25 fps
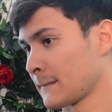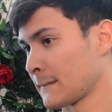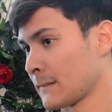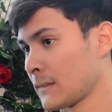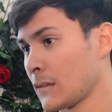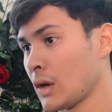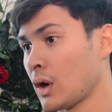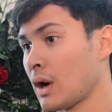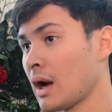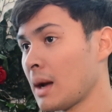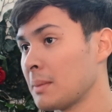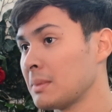
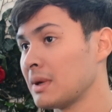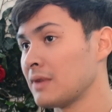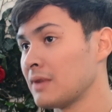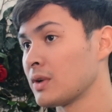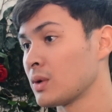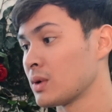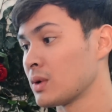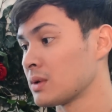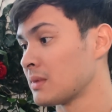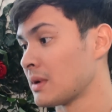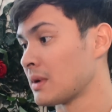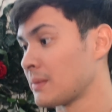No, I'm
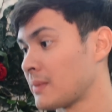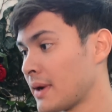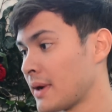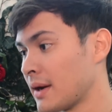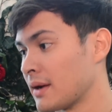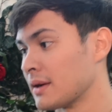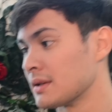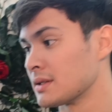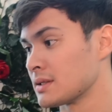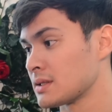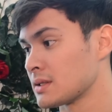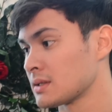living with my
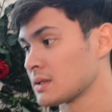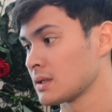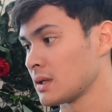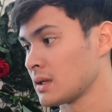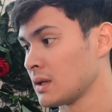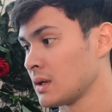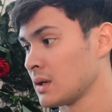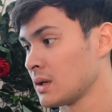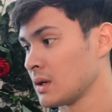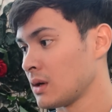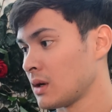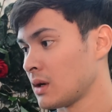parents.
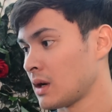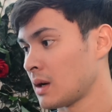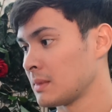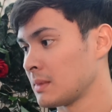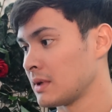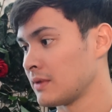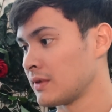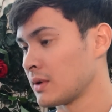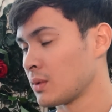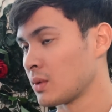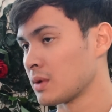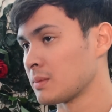I'm
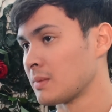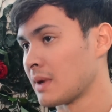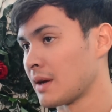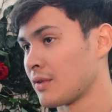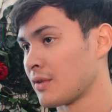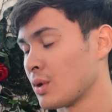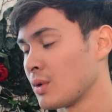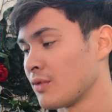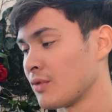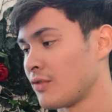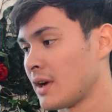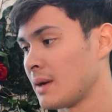living with my
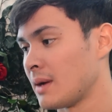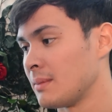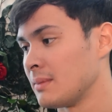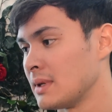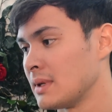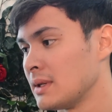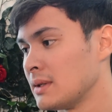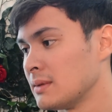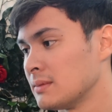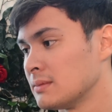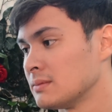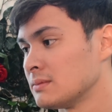whole family.